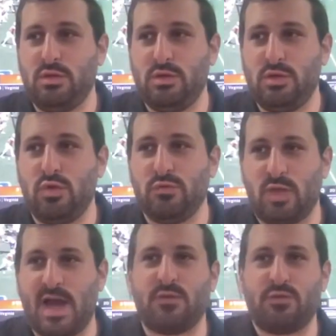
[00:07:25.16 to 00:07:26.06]
you would have
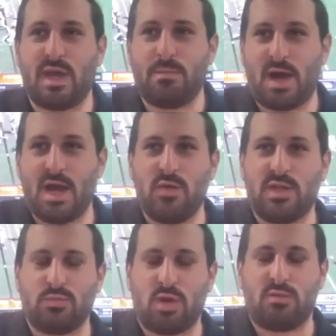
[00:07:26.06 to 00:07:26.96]
liked for that bye
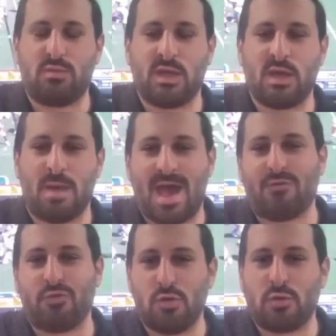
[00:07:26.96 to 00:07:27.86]
week to probably come
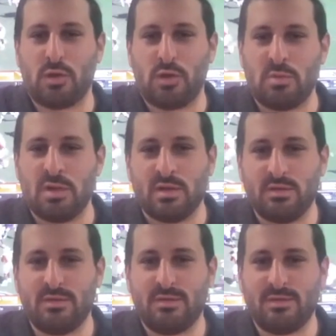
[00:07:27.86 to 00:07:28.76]
after
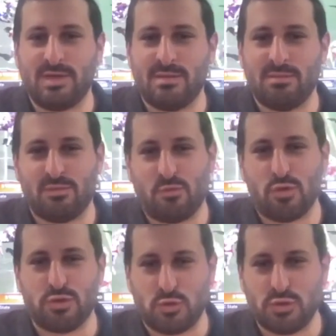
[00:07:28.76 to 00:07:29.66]
Oklahoma and
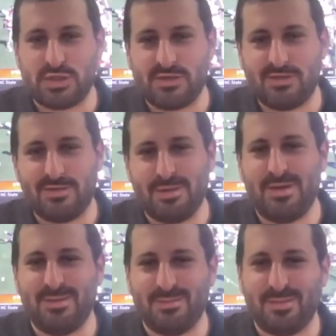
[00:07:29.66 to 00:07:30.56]
before Georgia,
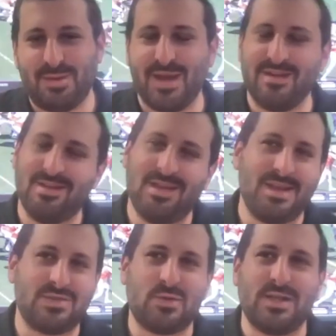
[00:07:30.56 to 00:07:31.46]
but it
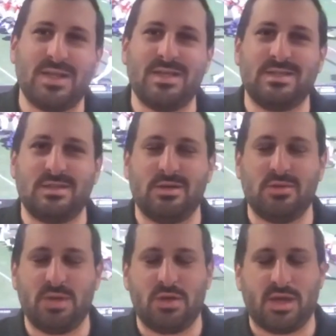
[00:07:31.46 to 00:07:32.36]
is what it is, and they're
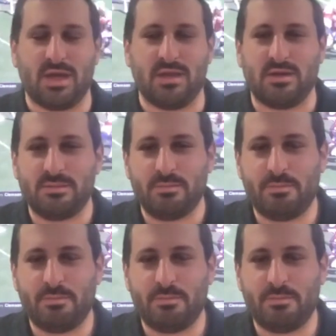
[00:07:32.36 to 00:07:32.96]
going to be okay there.